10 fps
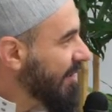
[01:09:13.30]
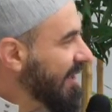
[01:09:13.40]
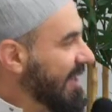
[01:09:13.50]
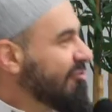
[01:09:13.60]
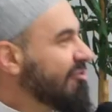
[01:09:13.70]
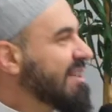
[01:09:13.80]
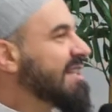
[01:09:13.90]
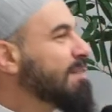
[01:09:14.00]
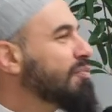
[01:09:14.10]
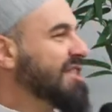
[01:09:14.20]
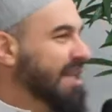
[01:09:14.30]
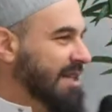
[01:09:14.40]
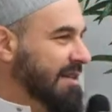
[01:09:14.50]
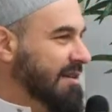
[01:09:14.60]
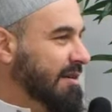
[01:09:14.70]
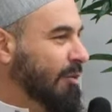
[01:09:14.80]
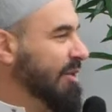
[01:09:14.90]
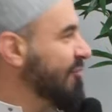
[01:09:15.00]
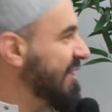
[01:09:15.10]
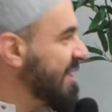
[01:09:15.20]
Reciprocity.
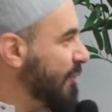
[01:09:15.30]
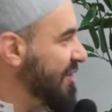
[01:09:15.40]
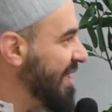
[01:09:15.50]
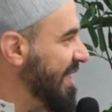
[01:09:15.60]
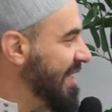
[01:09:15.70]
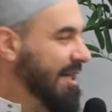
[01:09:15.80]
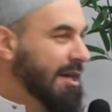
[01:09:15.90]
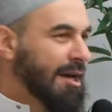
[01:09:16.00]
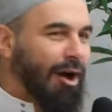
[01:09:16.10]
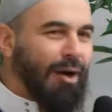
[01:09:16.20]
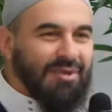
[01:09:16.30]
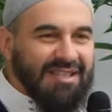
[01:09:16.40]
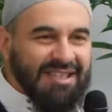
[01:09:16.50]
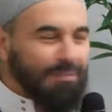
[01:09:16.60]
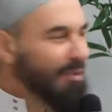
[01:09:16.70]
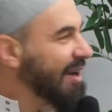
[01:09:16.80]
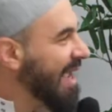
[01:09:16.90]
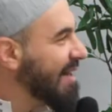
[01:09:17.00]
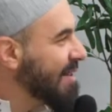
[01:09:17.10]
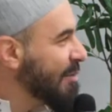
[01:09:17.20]
What's reciprocity? I'm
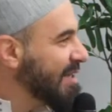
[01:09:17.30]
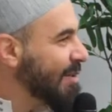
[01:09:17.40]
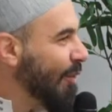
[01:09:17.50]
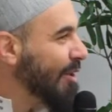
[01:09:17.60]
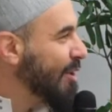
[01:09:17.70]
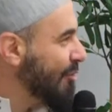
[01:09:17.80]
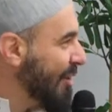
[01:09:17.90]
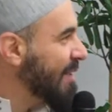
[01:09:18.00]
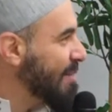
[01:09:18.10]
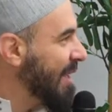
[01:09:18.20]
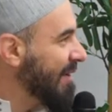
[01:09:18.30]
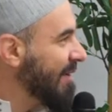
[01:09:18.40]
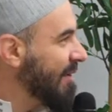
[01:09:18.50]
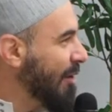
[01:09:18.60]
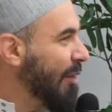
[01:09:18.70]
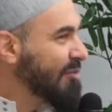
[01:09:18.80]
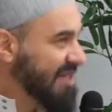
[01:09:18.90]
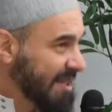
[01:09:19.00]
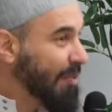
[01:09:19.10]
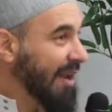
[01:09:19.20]
reciprocating the reason why you created me. I'm
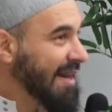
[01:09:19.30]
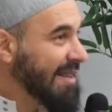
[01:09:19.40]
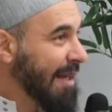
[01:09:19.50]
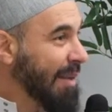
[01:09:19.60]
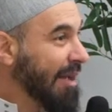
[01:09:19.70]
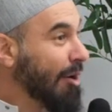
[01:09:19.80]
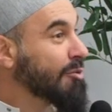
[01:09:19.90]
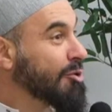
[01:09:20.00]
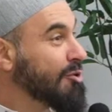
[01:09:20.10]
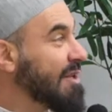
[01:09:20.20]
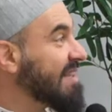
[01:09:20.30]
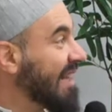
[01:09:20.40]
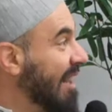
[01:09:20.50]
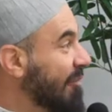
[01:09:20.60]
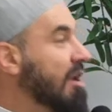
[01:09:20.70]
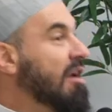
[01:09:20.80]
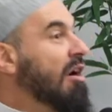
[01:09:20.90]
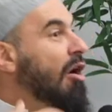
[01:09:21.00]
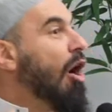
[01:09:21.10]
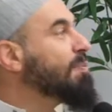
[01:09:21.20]
reciprocating that back. I'm choosing to love
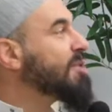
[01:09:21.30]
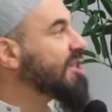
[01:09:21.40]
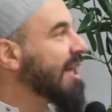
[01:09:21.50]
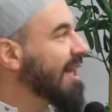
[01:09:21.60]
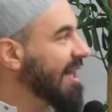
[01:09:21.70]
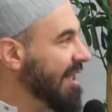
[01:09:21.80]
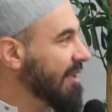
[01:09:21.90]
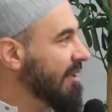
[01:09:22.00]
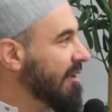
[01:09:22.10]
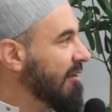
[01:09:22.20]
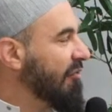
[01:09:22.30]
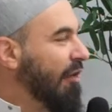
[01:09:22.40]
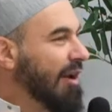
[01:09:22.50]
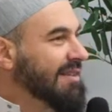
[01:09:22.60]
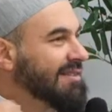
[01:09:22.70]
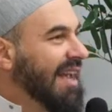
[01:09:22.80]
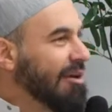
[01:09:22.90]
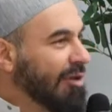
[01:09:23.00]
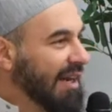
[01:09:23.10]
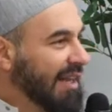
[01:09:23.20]
optionally,
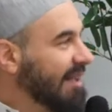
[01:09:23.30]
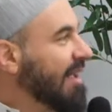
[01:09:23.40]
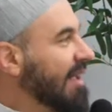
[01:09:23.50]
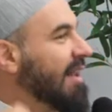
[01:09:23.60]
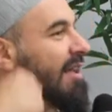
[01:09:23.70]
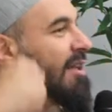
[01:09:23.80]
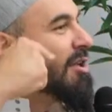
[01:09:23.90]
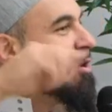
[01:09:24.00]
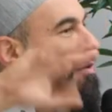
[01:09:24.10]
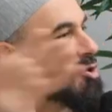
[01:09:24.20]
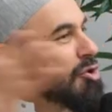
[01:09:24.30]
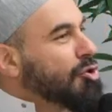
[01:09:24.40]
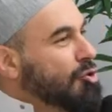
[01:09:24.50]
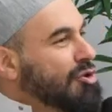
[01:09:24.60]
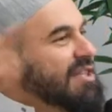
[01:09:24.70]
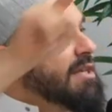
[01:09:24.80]
voluntarily, choosing